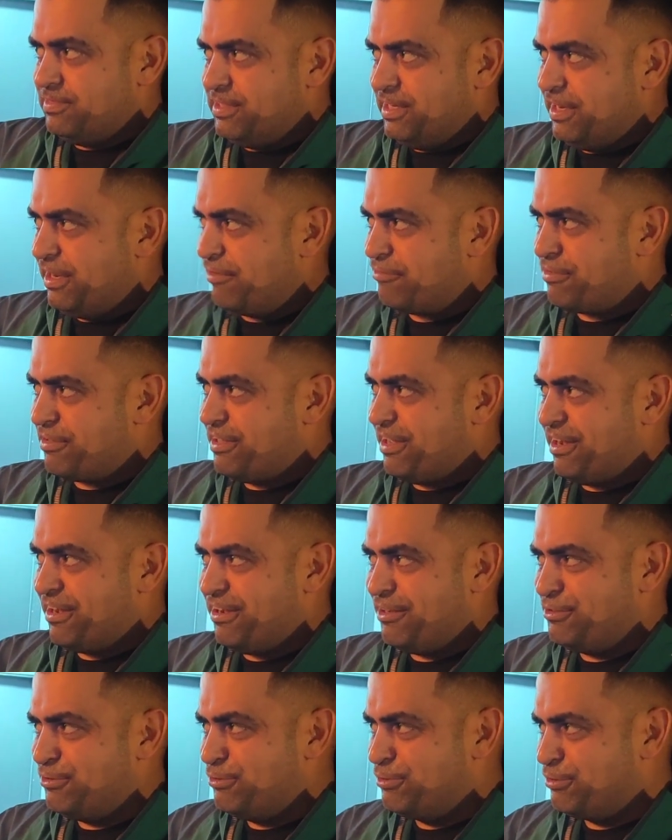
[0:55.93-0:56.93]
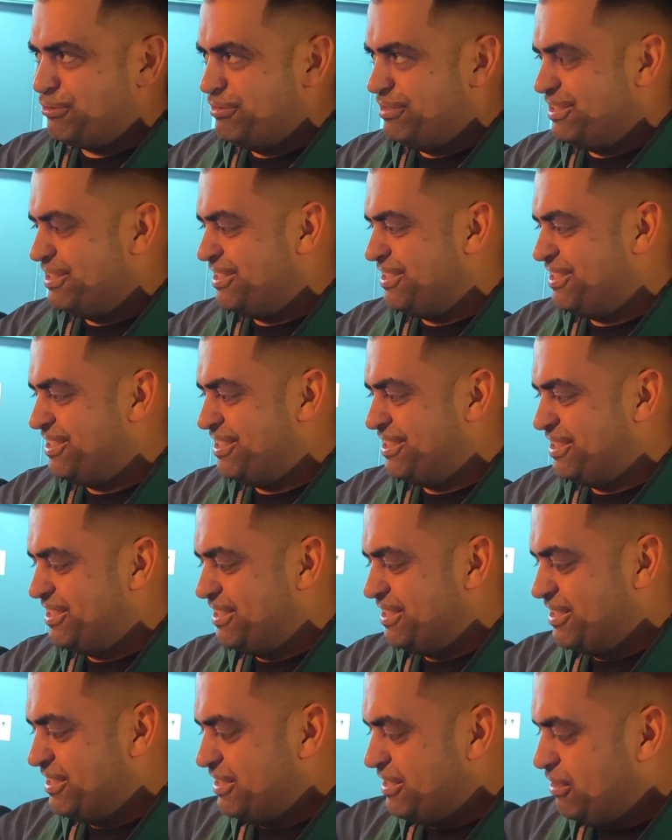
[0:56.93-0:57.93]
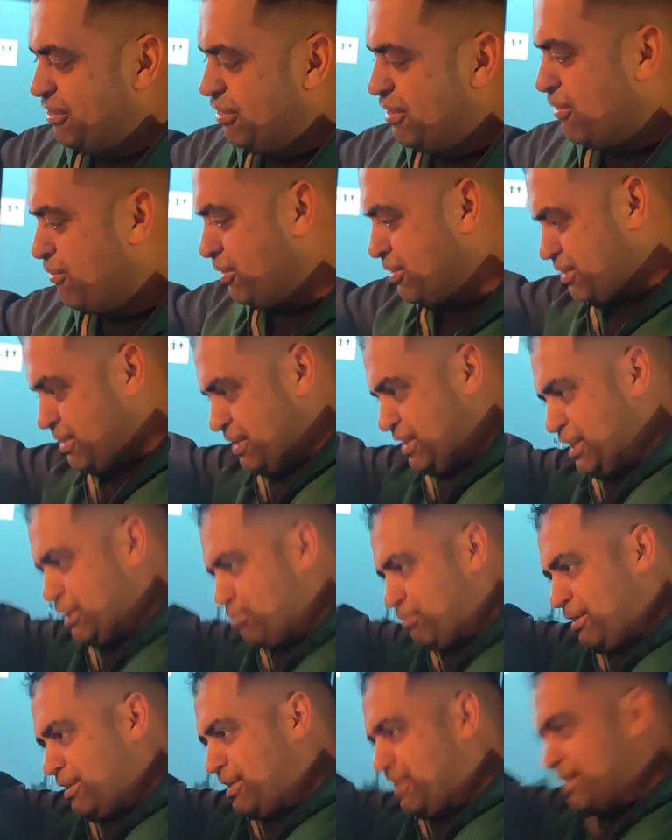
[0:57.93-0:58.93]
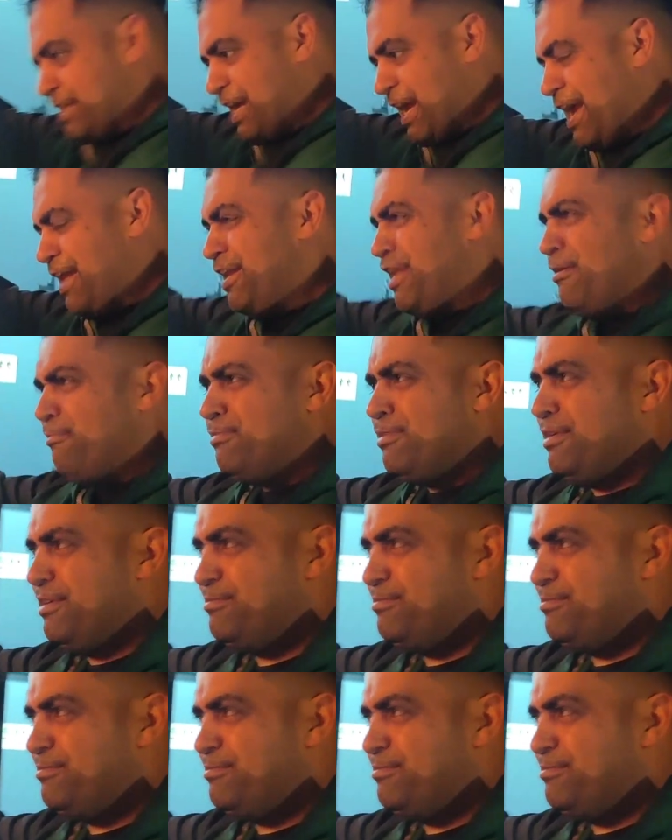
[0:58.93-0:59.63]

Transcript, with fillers: And after that I got used to it. Okay, which, this one is N M?